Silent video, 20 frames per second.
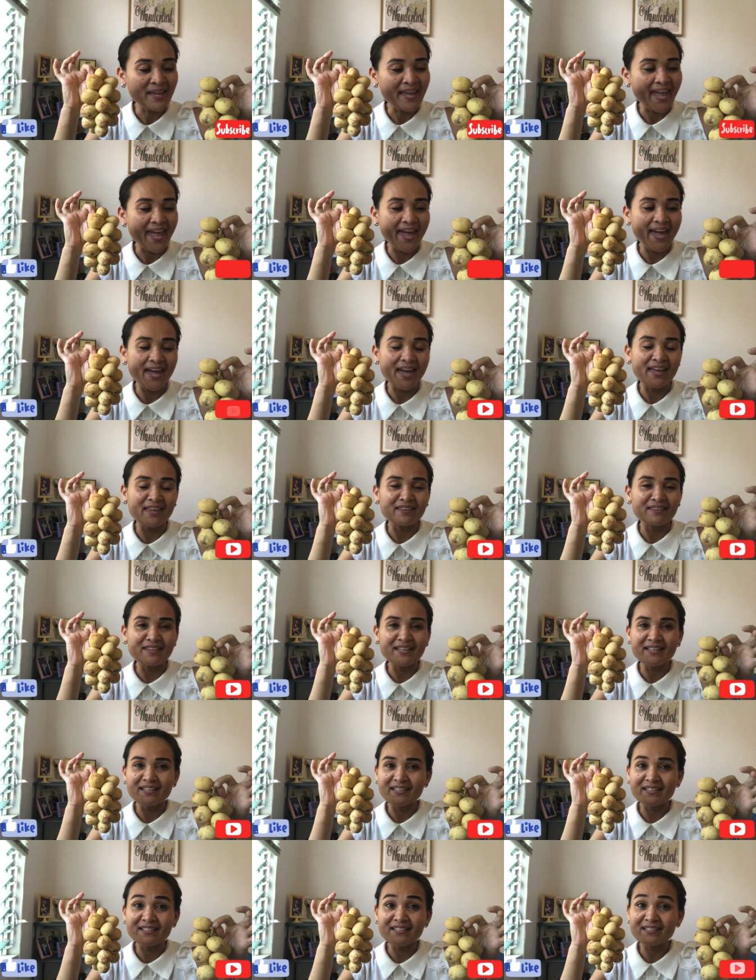and
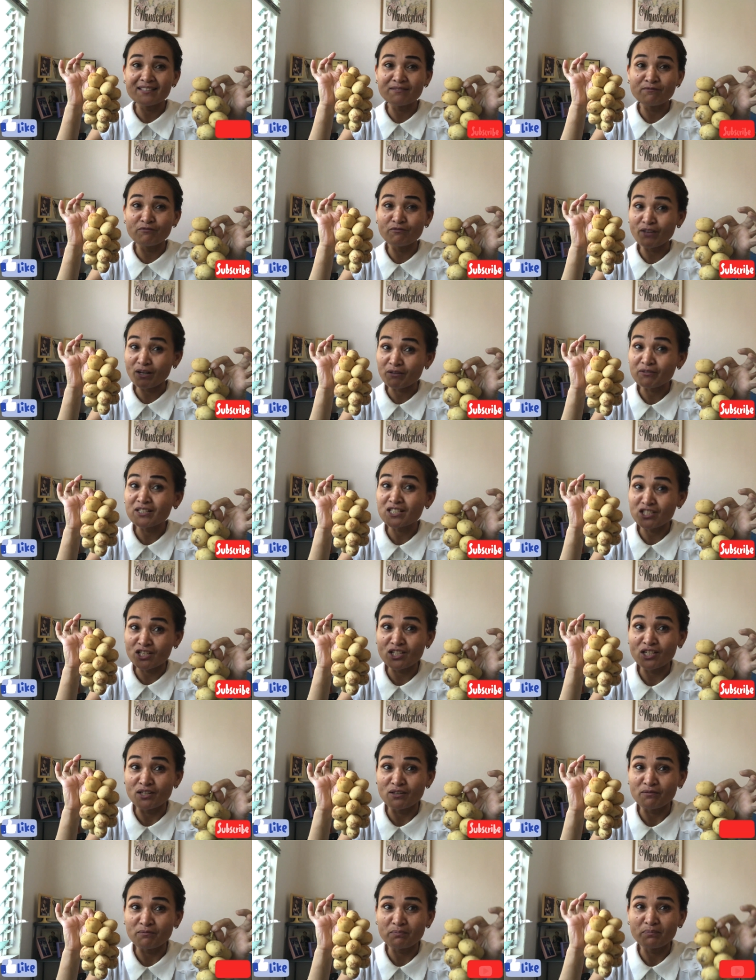it's very
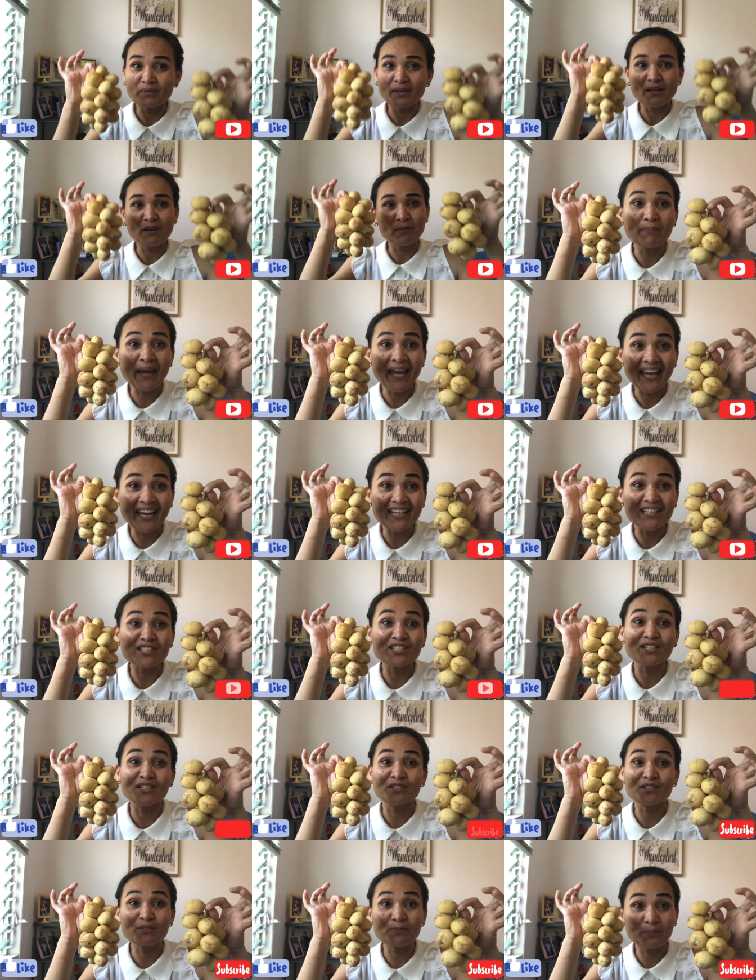cheap,
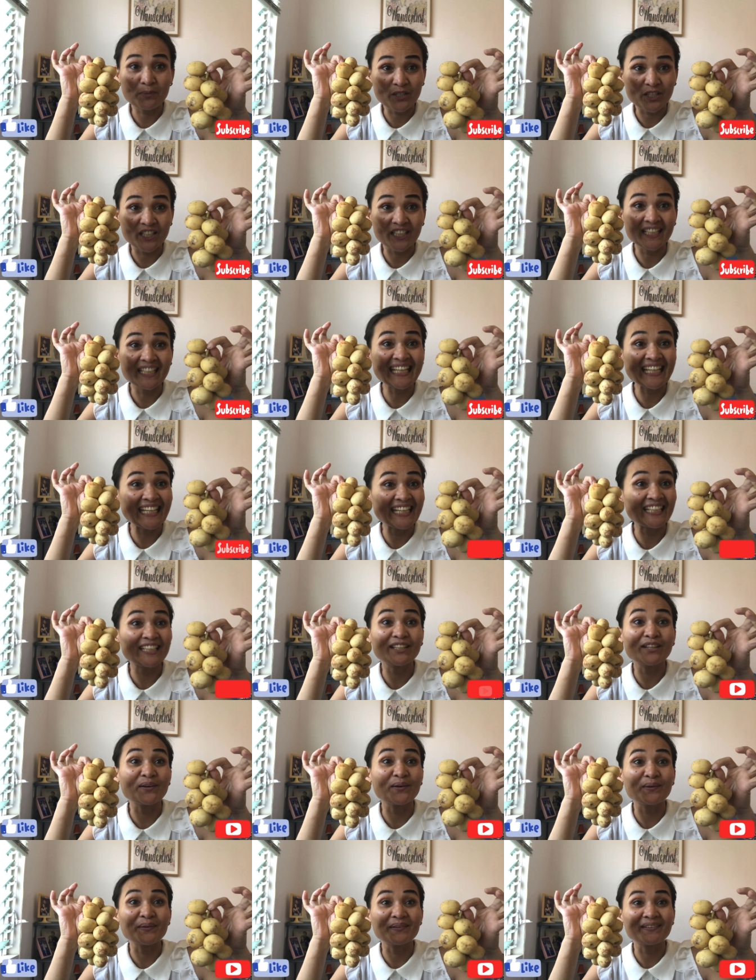pesos per
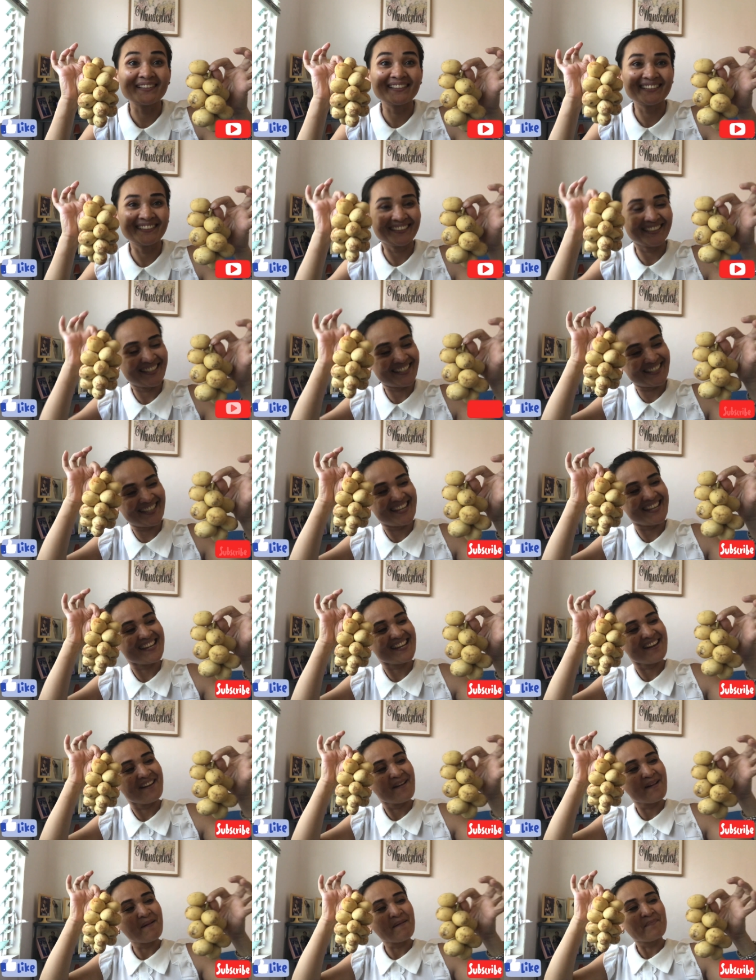kilo. See?
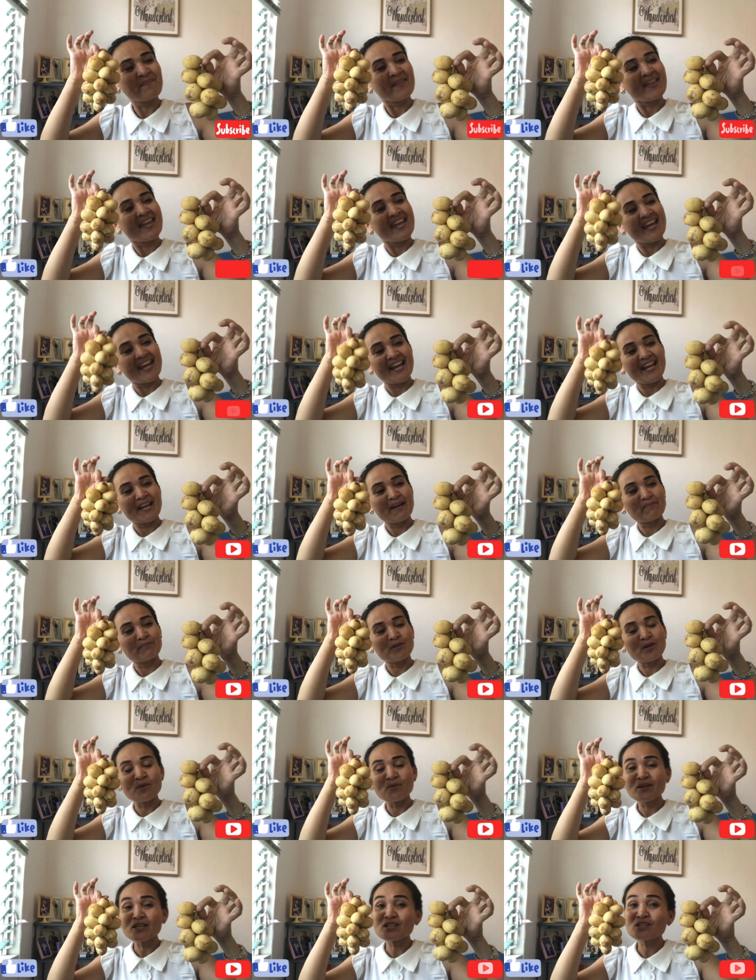And I'm
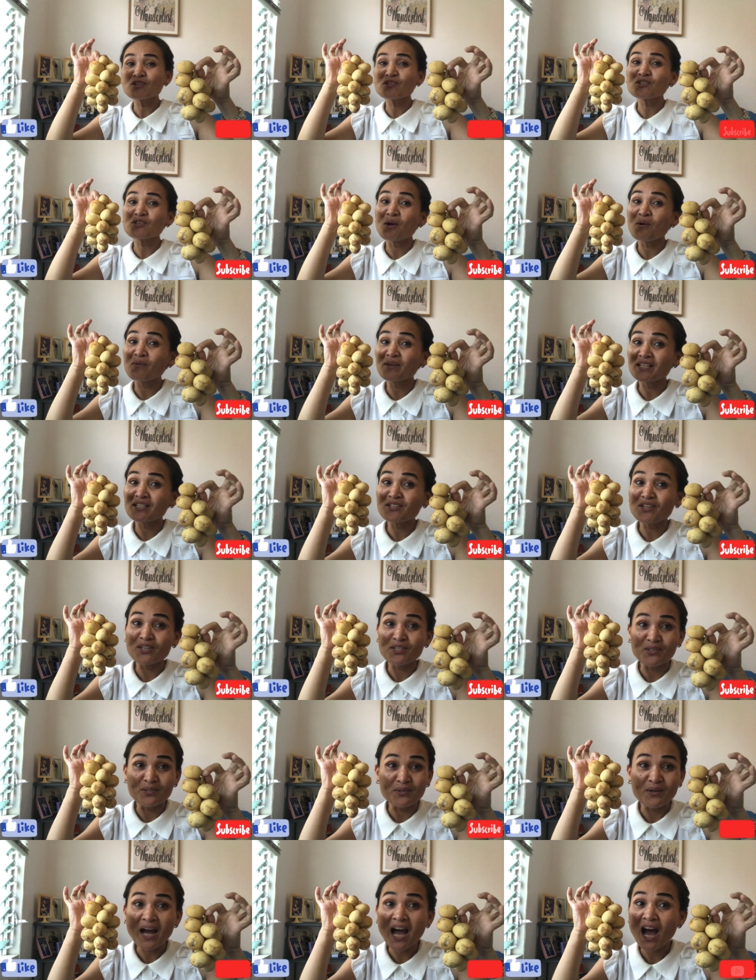going to show it to
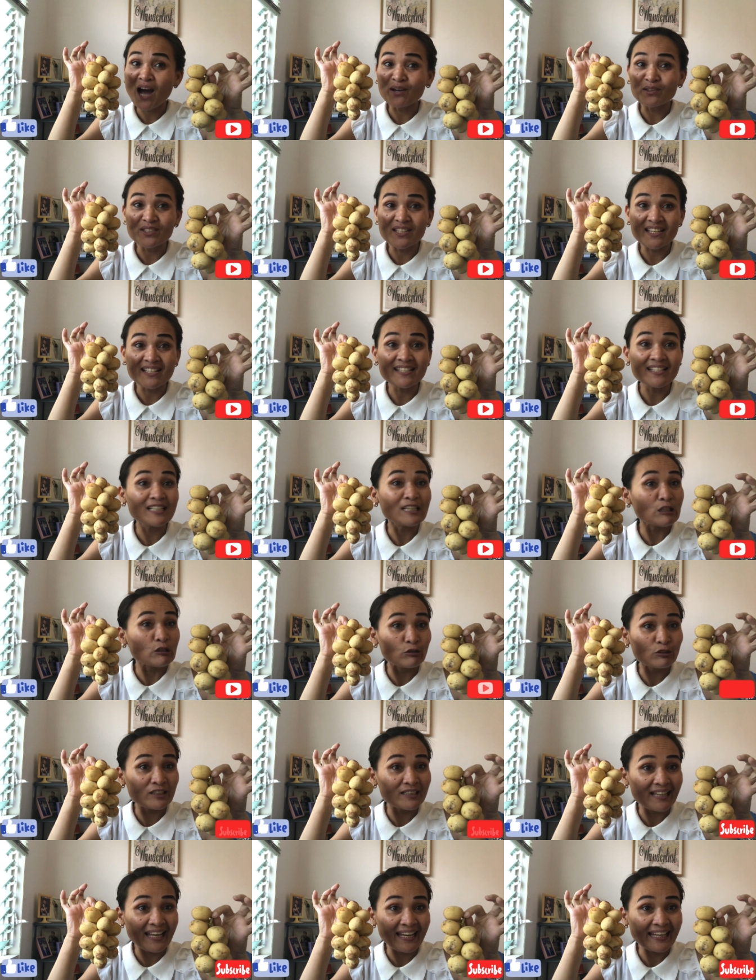you. How does it
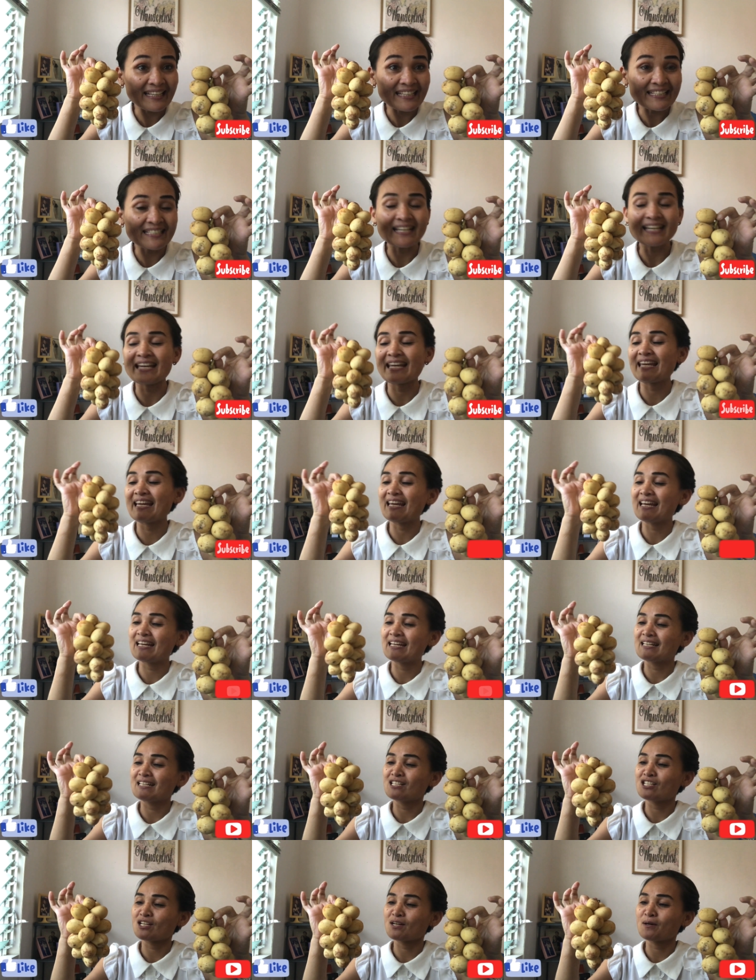look like?
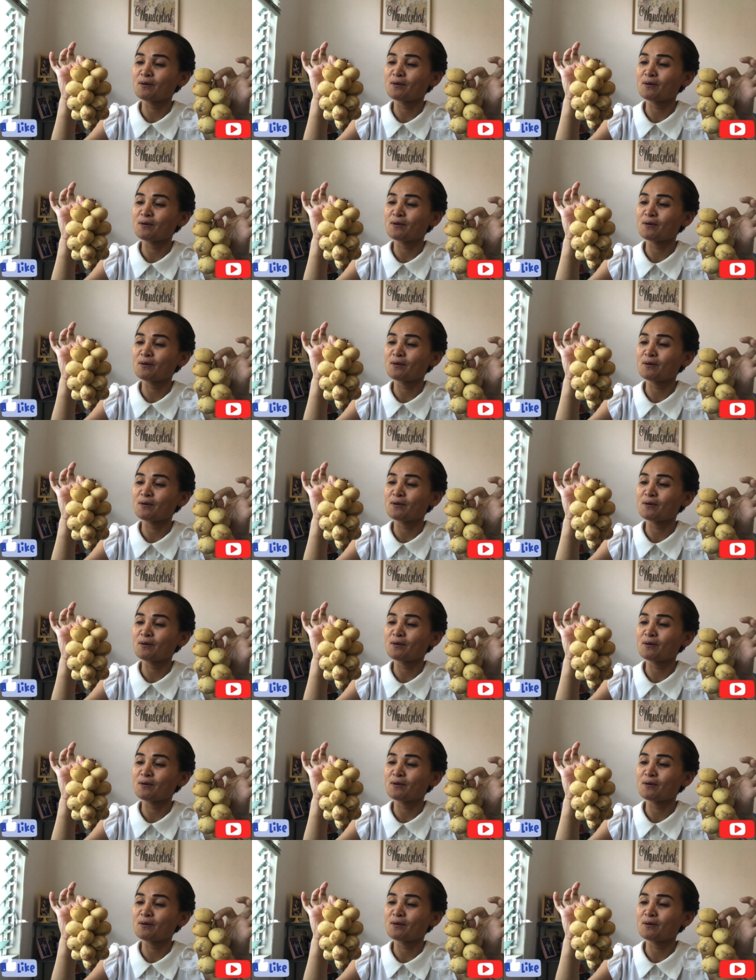And